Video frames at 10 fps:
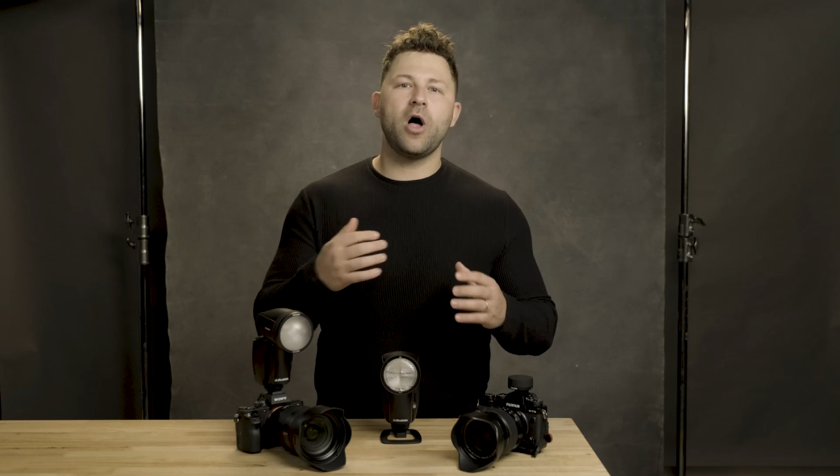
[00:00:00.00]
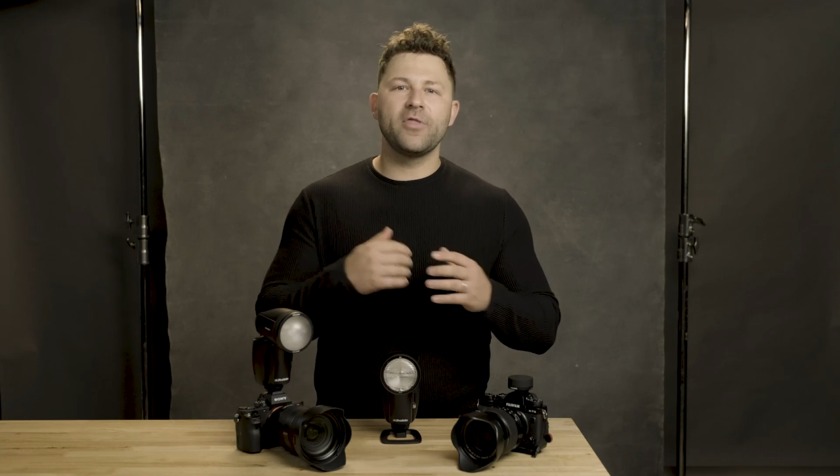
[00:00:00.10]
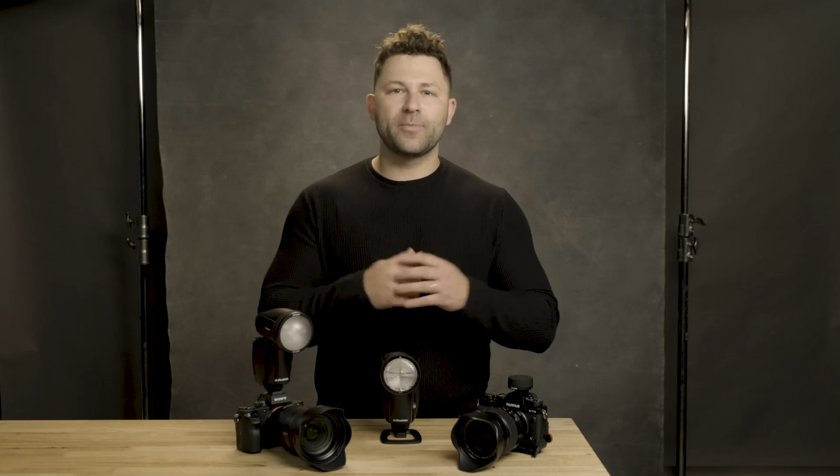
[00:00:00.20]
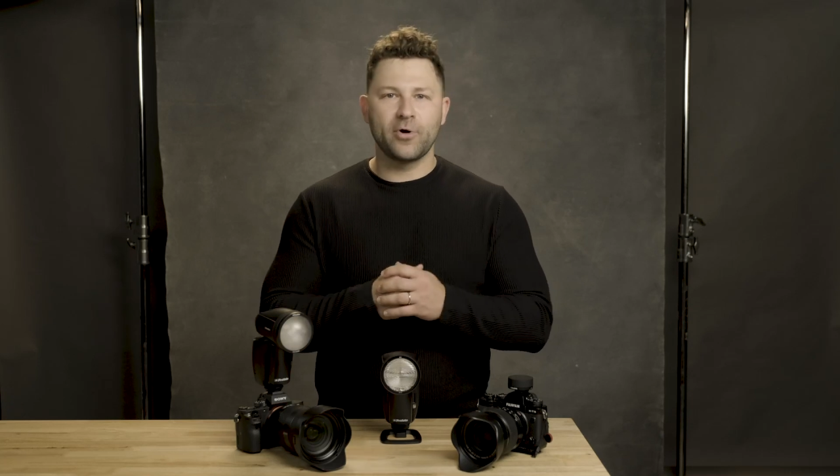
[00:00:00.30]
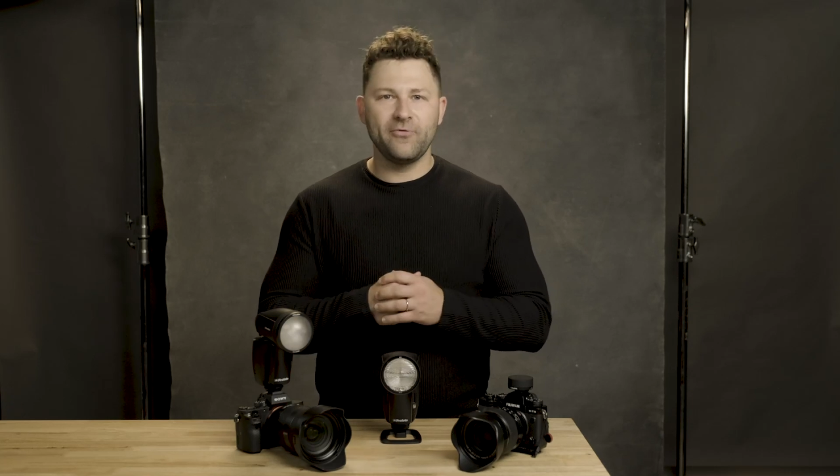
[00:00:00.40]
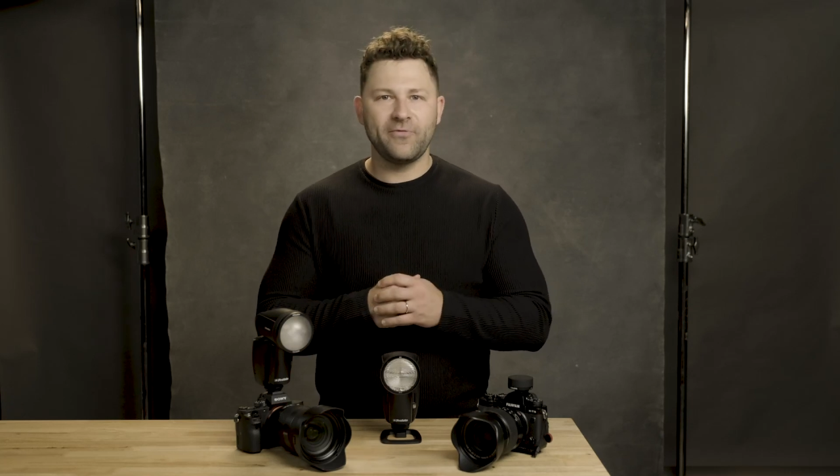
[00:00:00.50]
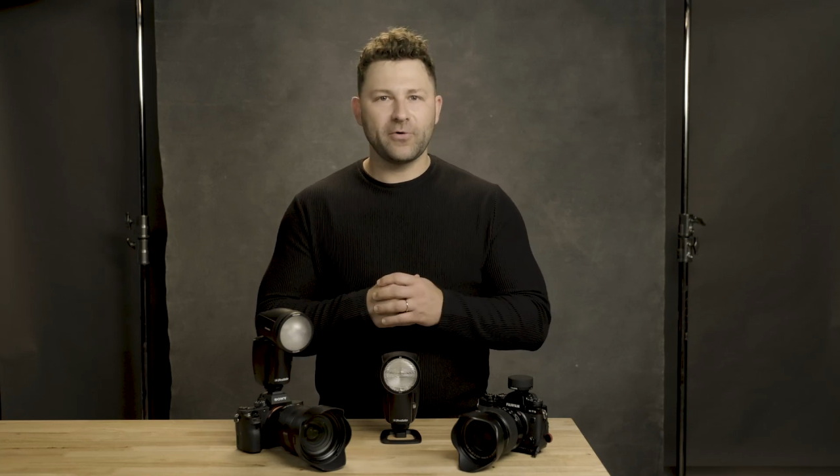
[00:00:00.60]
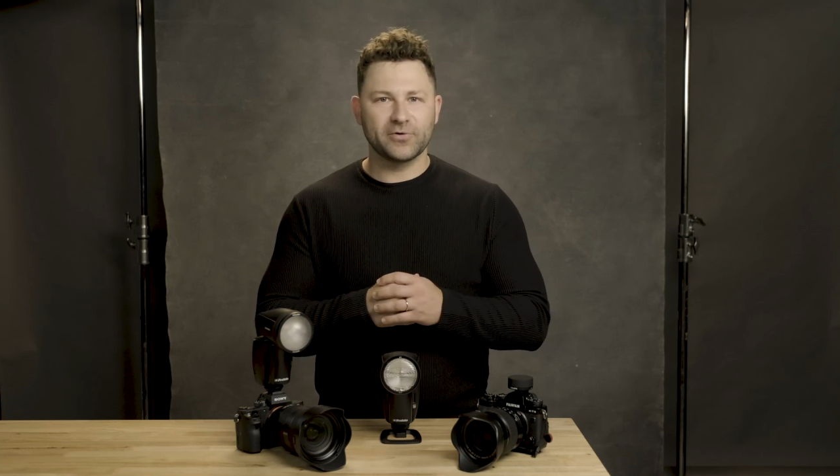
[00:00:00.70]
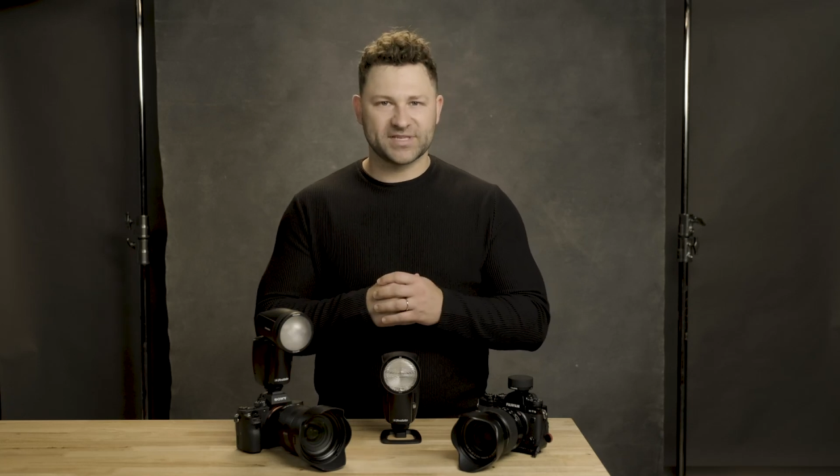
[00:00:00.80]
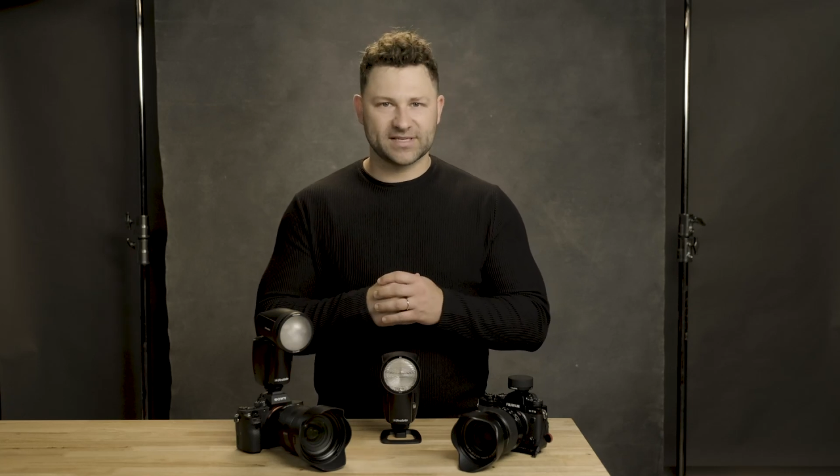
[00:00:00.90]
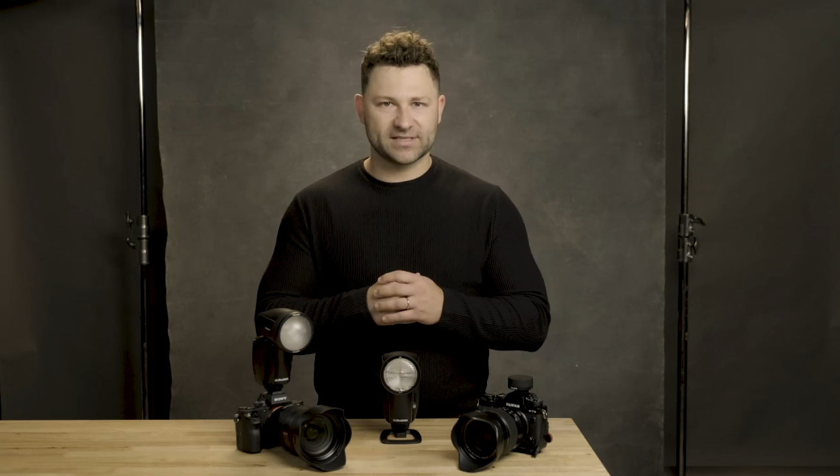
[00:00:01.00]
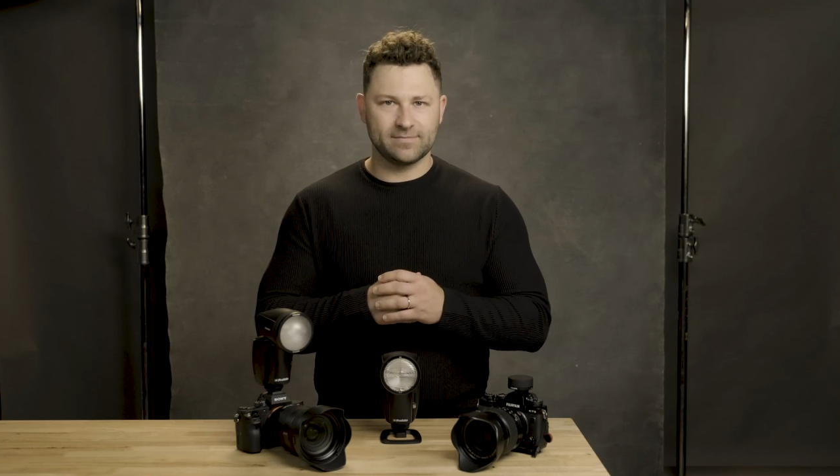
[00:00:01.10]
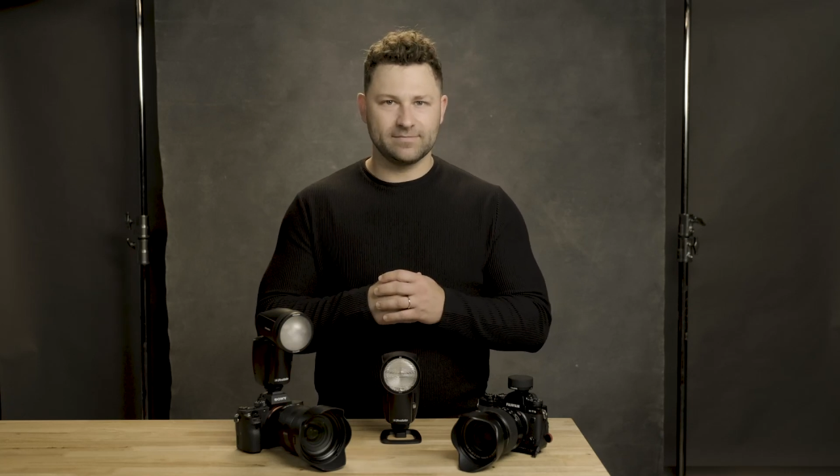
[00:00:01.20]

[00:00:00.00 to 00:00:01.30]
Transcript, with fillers: on the Profoto system.